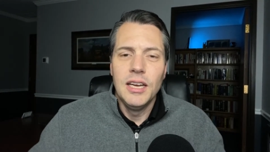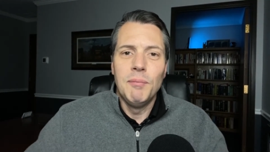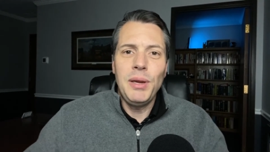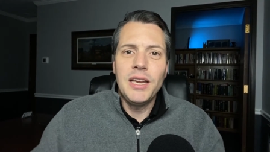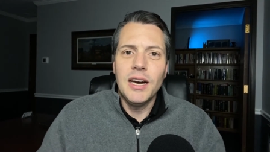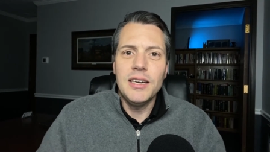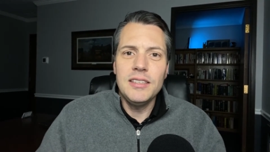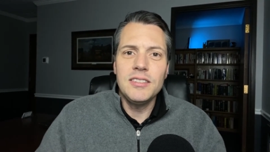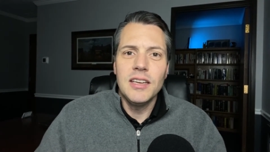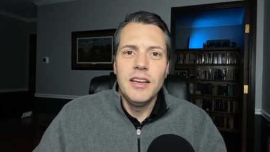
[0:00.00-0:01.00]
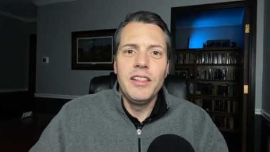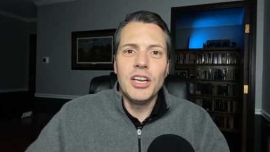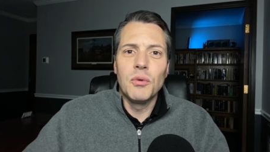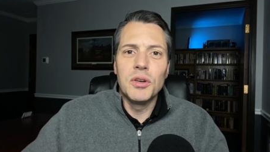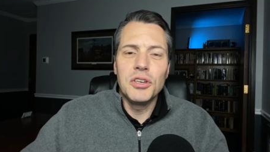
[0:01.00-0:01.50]
because
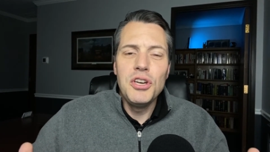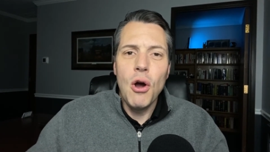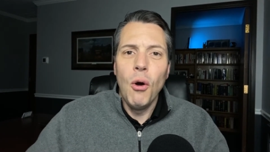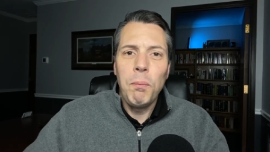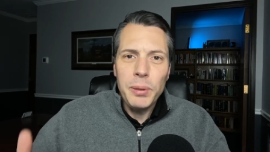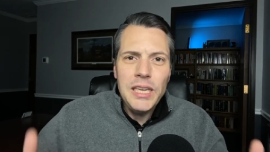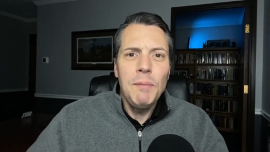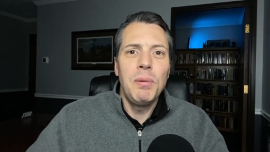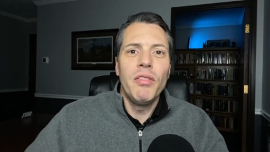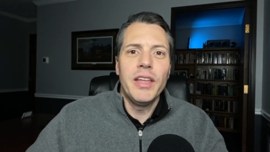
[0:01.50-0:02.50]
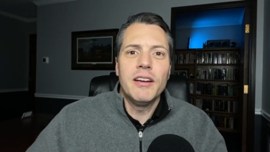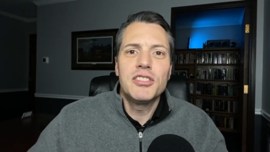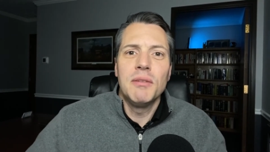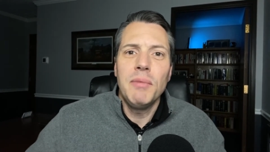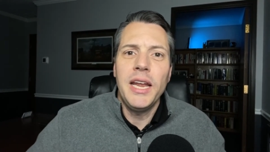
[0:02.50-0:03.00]
there were no people there
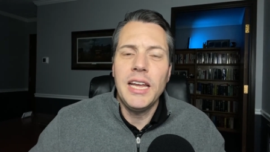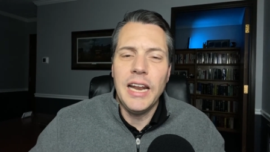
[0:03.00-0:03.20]
to make it